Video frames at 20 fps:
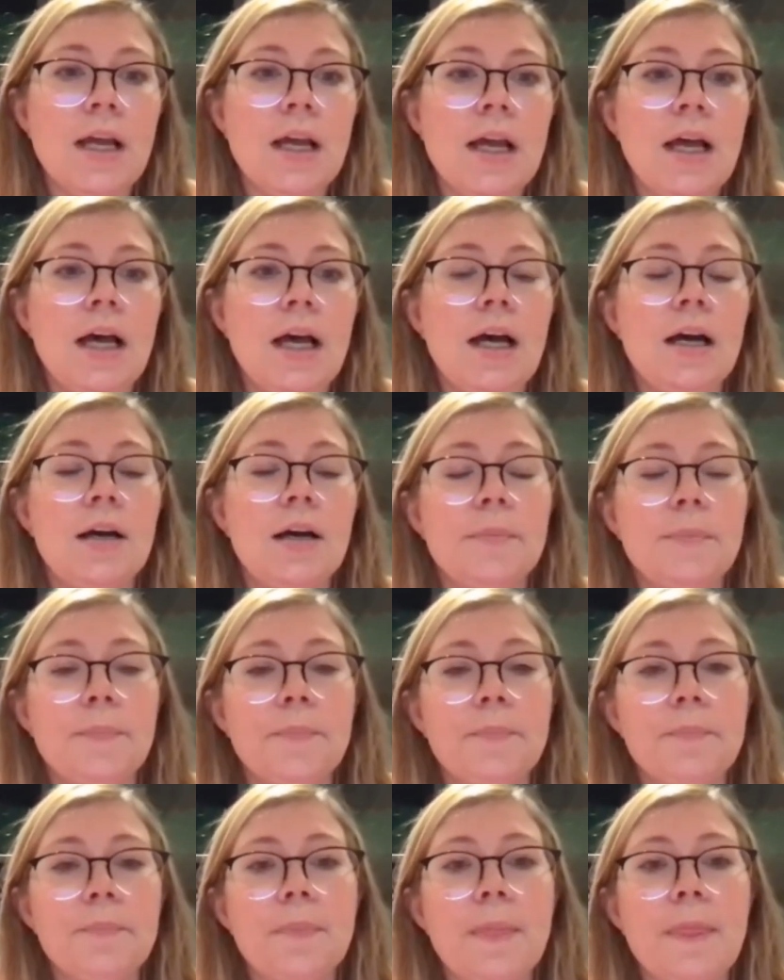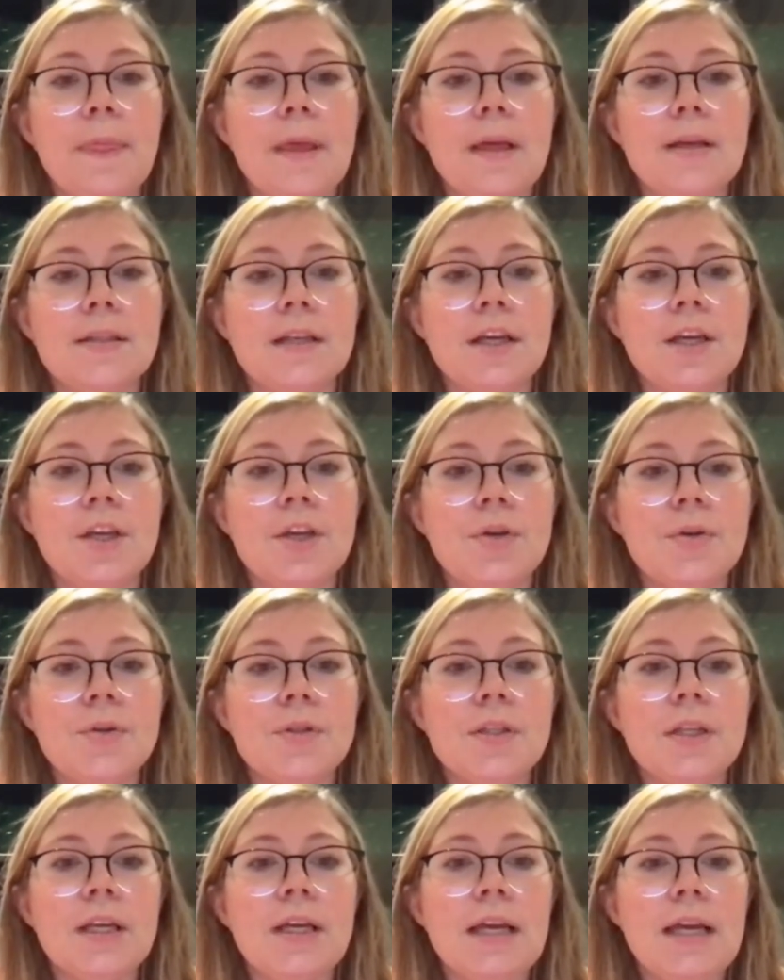They
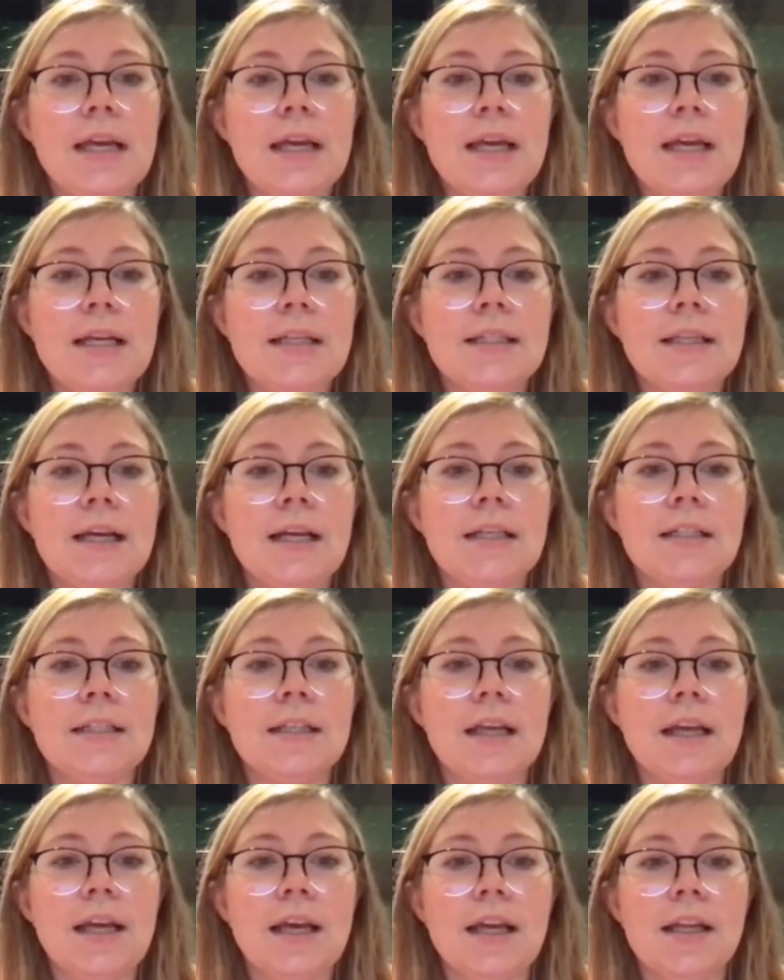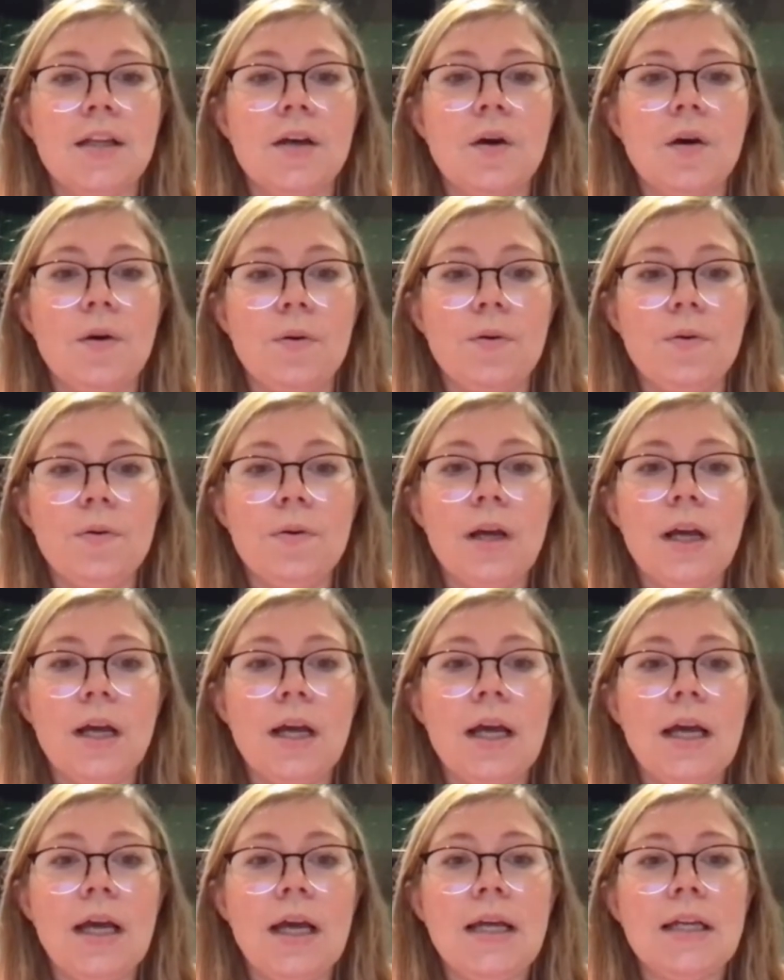used exhaled NO,
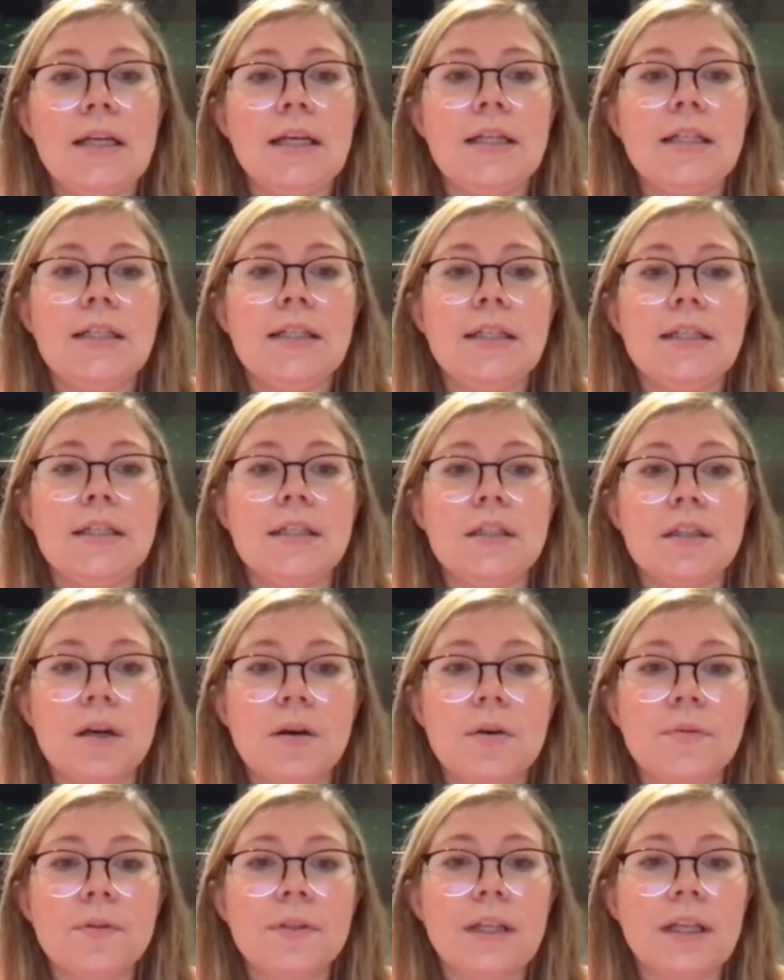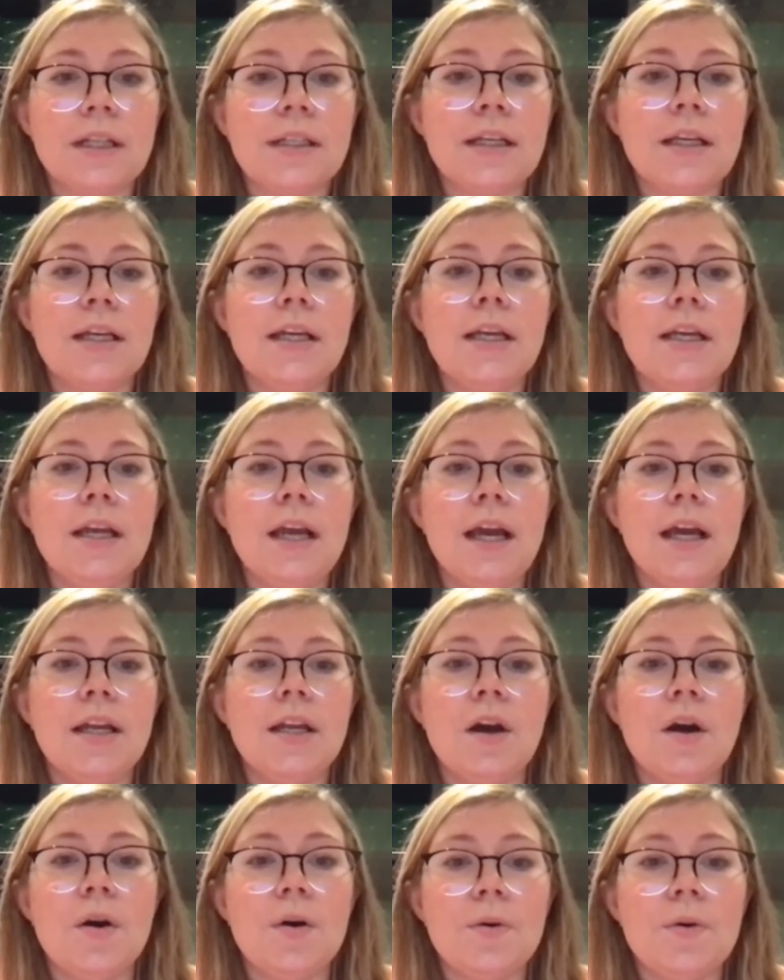and it is known that
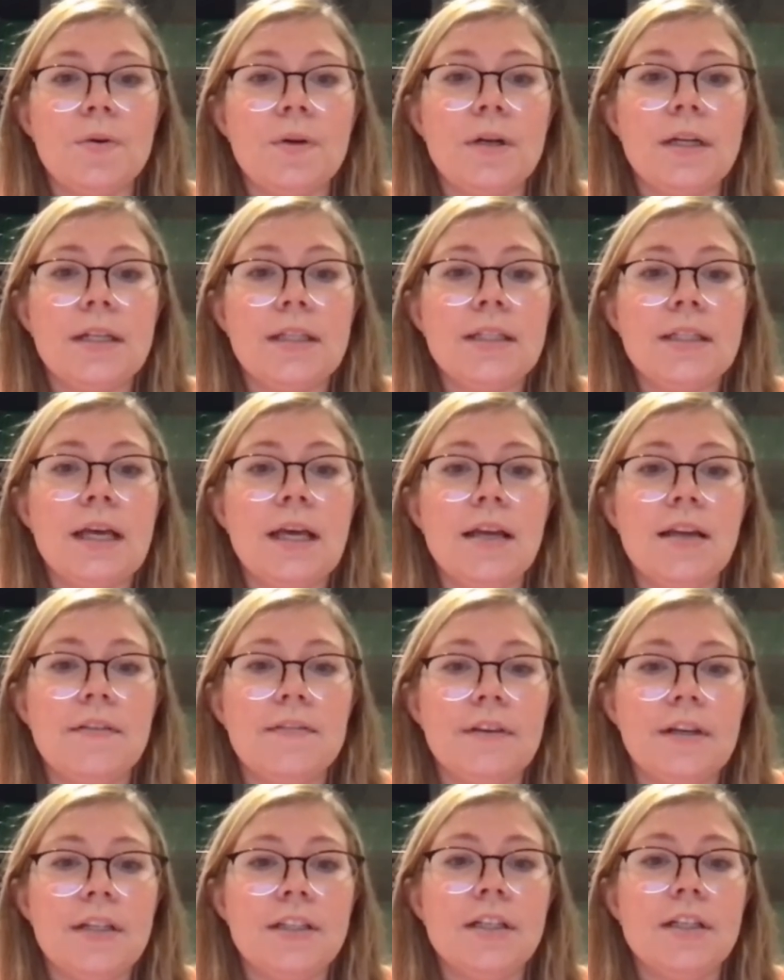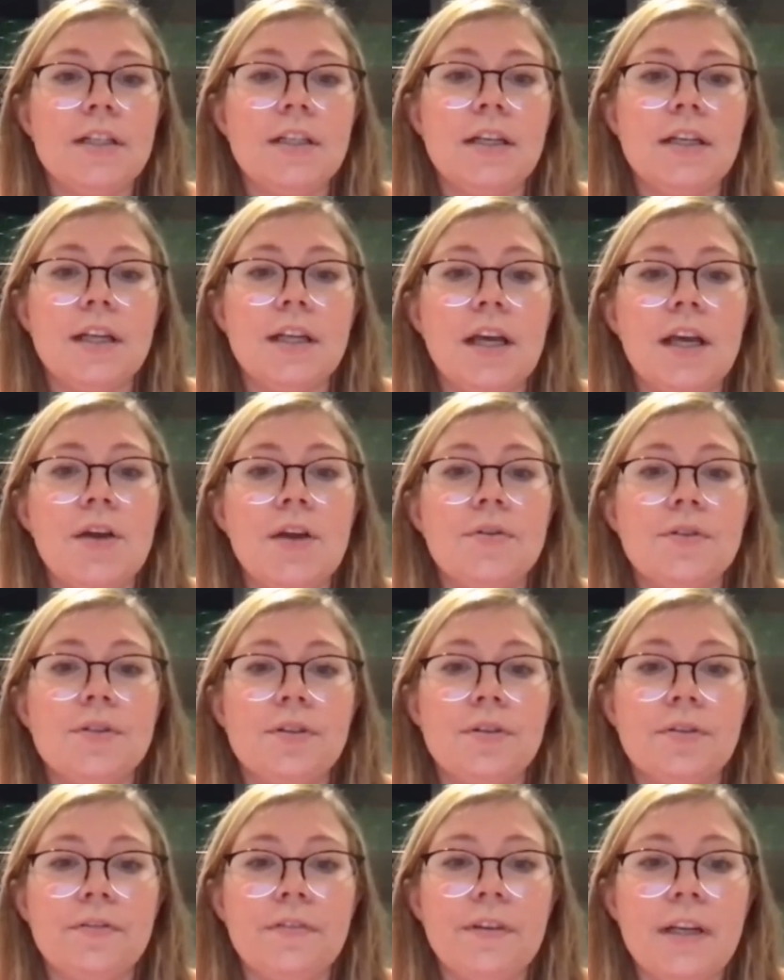ENO is elevated in
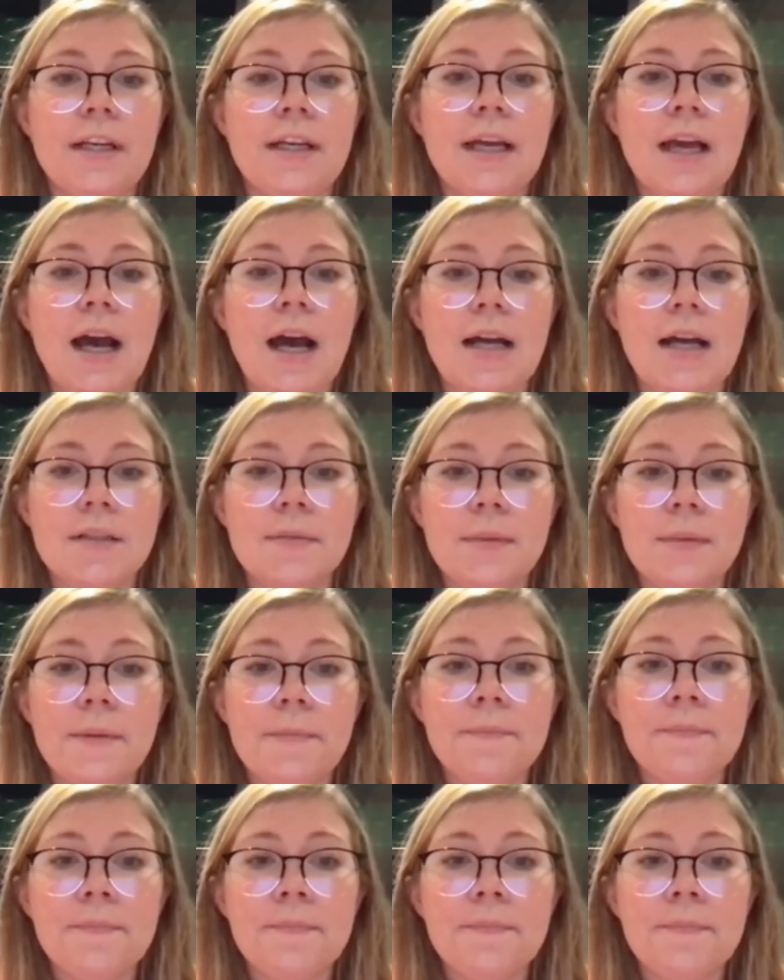eosinophilic asthma.